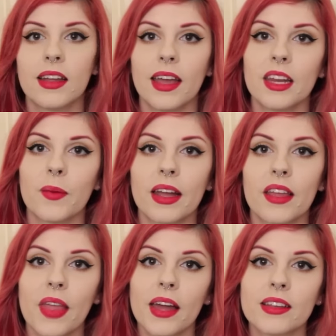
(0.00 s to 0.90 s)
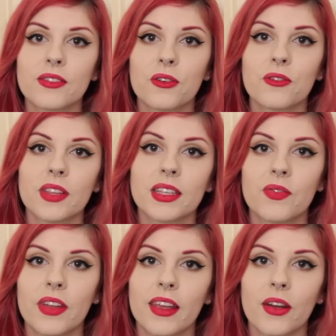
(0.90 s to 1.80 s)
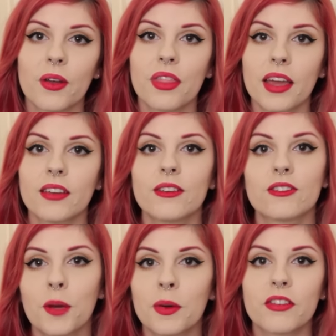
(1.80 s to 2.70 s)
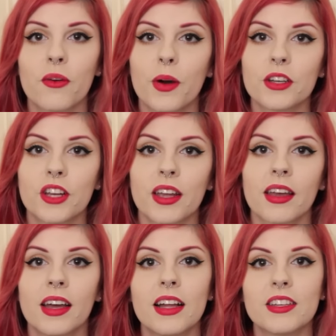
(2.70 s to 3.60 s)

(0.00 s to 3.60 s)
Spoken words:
Anyway, that is all for this video. Thank you so much for watching.